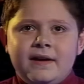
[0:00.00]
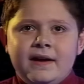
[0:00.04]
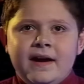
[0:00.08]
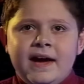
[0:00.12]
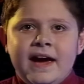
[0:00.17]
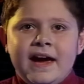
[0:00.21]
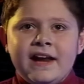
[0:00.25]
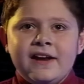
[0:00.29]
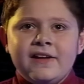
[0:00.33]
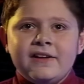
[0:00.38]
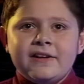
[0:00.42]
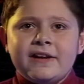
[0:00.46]

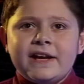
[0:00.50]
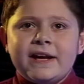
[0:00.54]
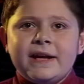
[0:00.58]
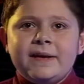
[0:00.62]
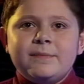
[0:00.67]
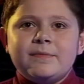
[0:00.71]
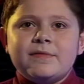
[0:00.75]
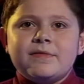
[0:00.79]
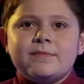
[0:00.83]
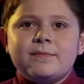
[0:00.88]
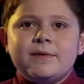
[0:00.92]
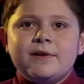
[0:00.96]
Hello,
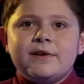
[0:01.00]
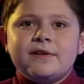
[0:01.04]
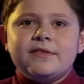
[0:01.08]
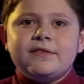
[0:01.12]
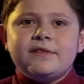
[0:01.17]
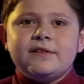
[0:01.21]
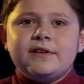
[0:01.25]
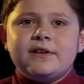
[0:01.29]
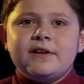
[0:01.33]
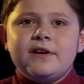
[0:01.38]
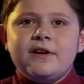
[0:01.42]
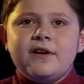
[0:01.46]
Games
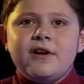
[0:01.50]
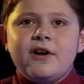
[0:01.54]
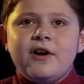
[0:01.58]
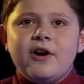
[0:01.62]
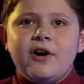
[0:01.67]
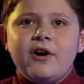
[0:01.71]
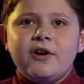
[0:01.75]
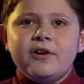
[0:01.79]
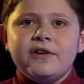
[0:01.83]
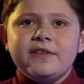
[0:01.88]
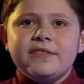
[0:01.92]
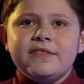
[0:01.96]
Master.
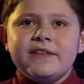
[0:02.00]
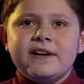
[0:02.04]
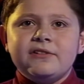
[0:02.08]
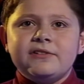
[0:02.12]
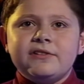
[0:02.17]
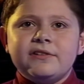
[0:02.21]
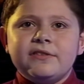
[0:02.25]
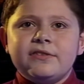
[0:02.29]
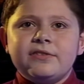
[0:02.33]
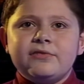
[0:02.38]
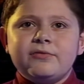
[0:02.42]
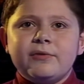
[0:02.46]
On
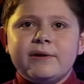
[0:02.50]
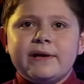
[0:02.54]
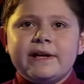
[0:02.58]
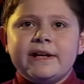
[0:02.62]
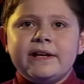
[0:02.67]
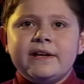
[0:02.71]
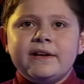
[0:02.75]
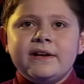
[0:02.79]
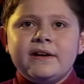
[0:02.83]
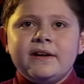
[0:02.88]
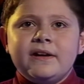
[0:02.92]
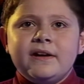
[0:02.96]
Zelda 3,
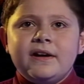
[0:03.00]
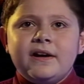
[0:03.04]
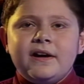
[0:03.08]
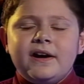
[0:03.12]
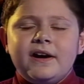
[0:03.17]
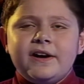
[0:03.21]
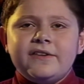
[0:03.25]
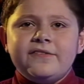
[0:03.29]
I